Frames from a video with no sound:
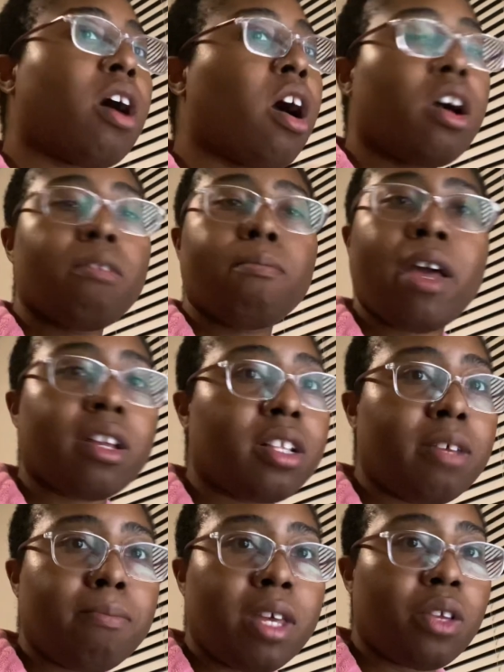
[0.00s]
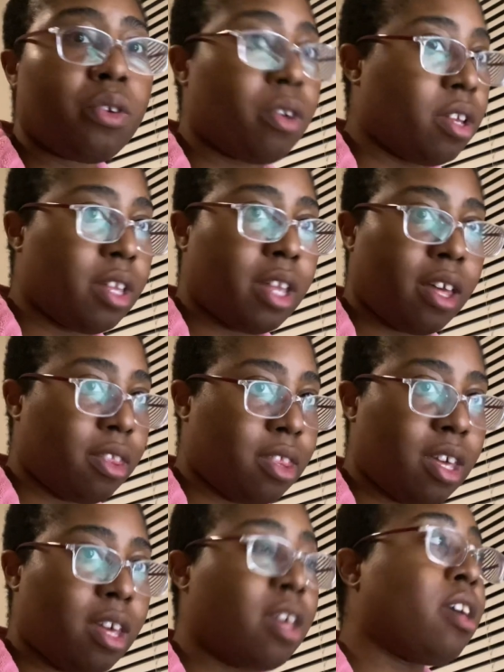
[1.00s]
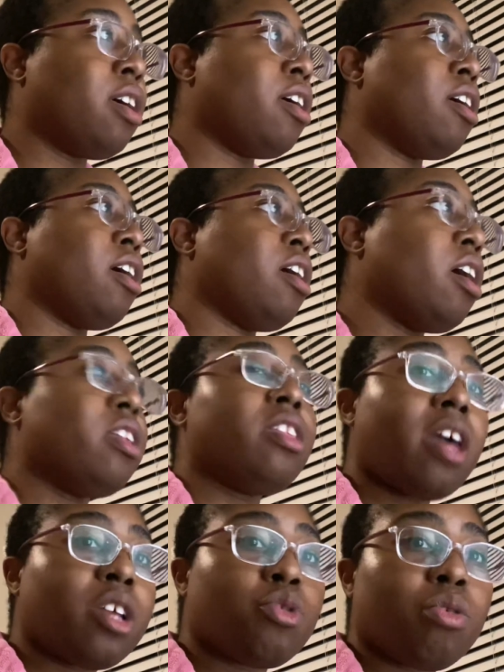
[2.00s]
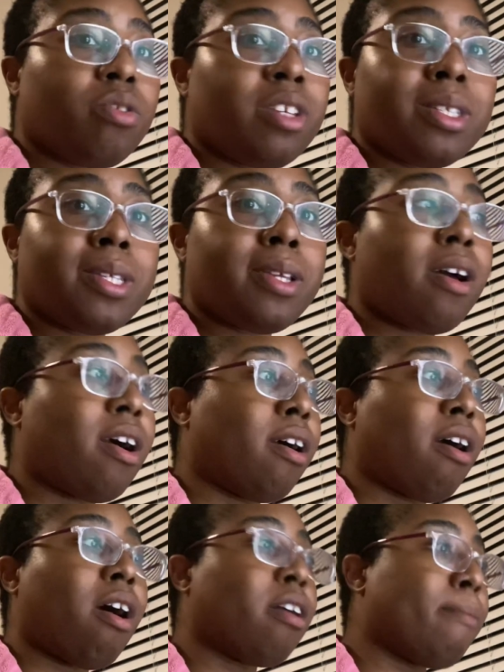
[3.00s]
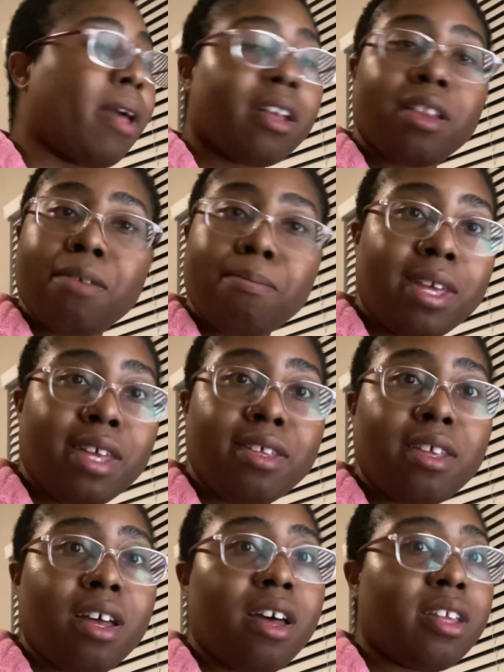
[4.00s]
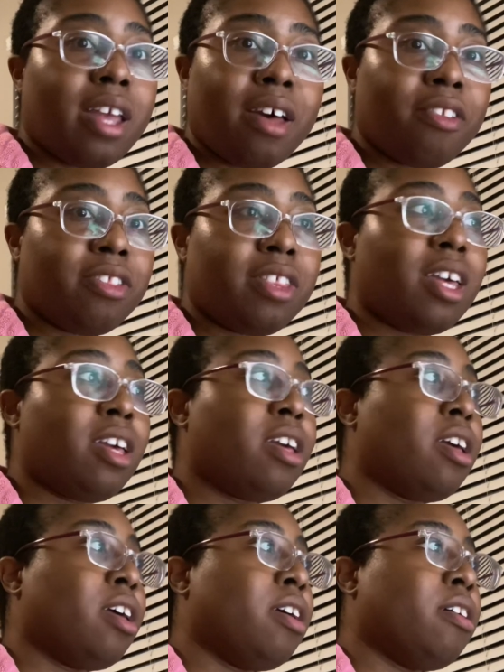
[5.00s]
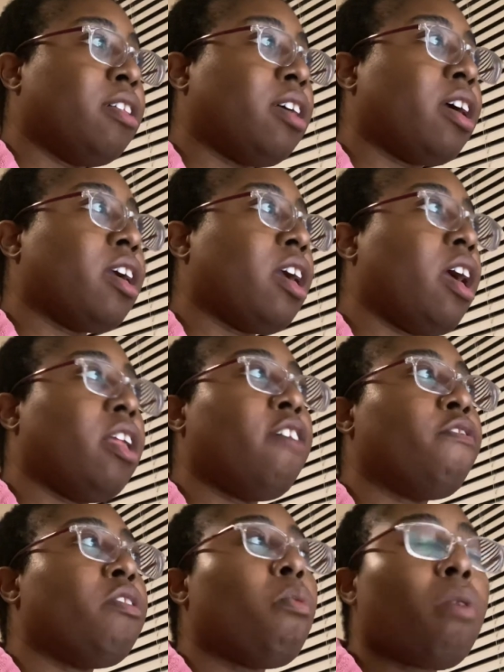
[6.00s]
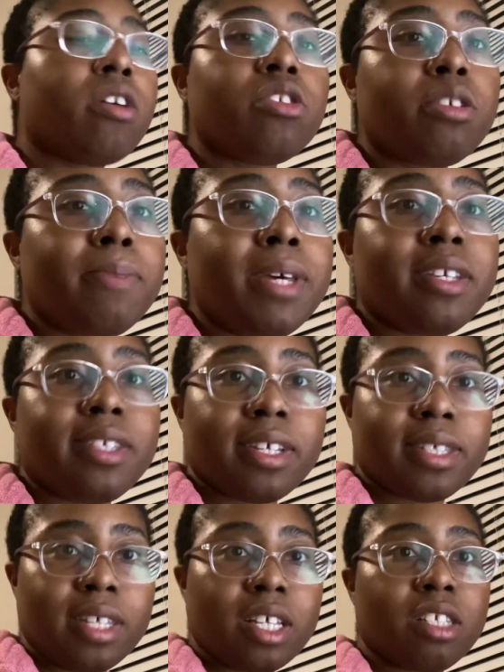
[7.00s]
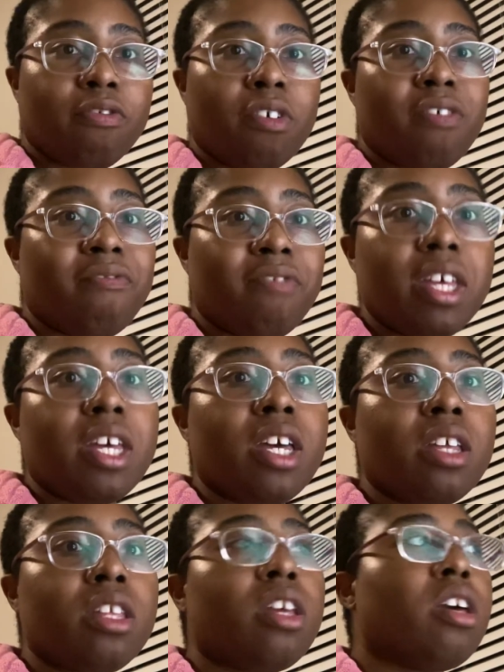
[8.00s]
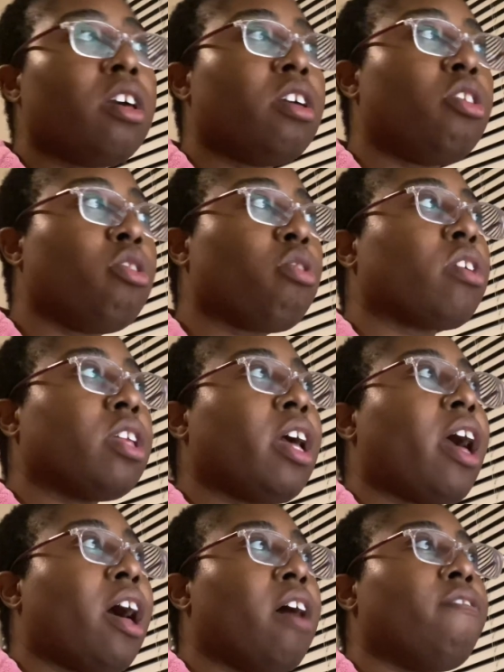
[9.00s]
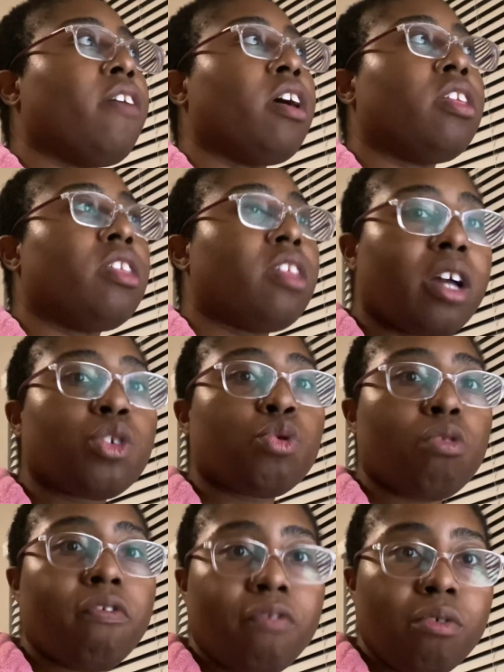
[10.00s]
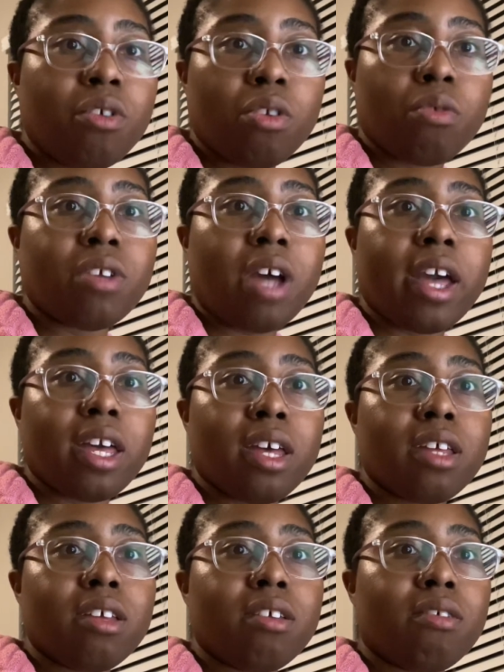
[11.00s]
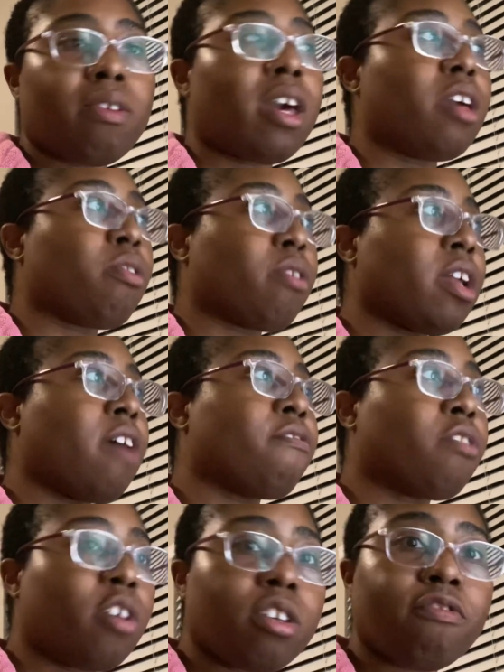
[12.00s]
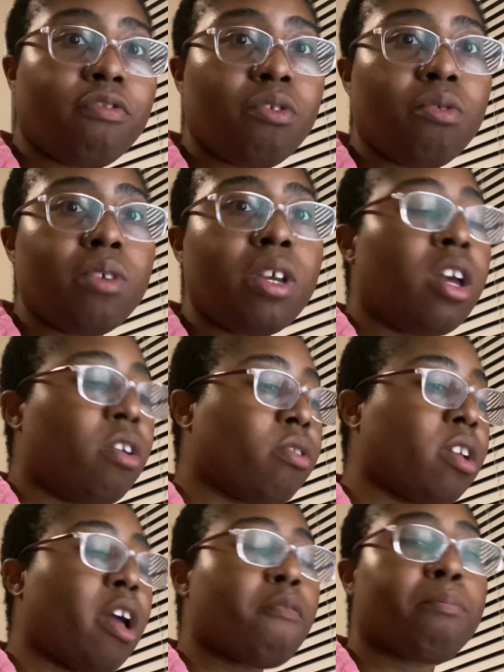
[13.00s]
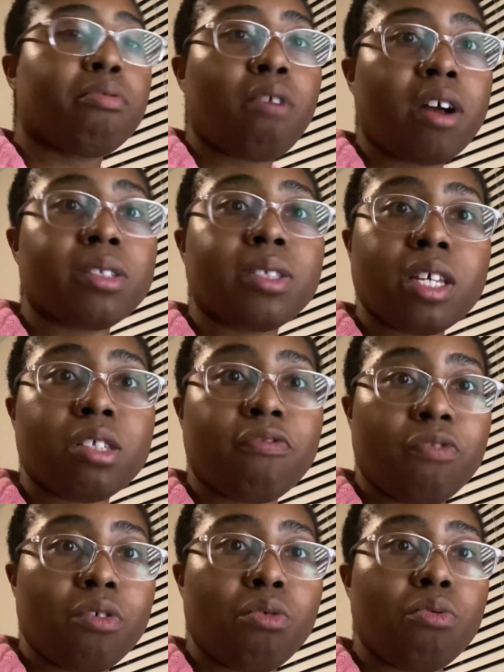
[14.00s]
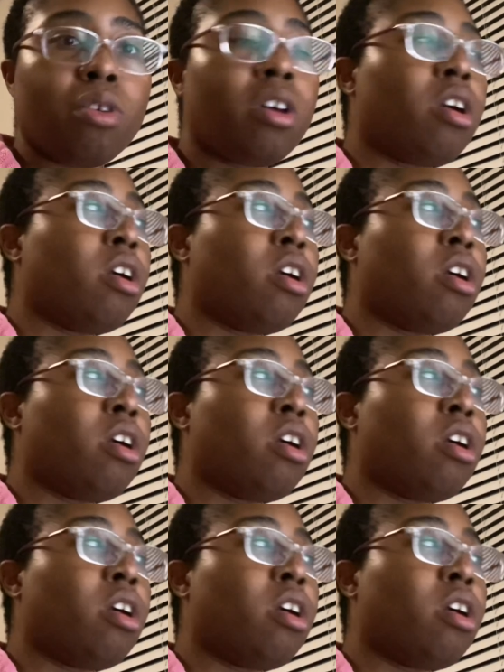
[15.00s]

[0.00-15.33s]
automatically mean good and healthy. Unnatural doesn't automatically mean unhealthy. Like, and if you want to be a successful vegan, you're gonna have unnatural food in your diet. Okay, you're gonna have cooked food. You're gonna have processed food.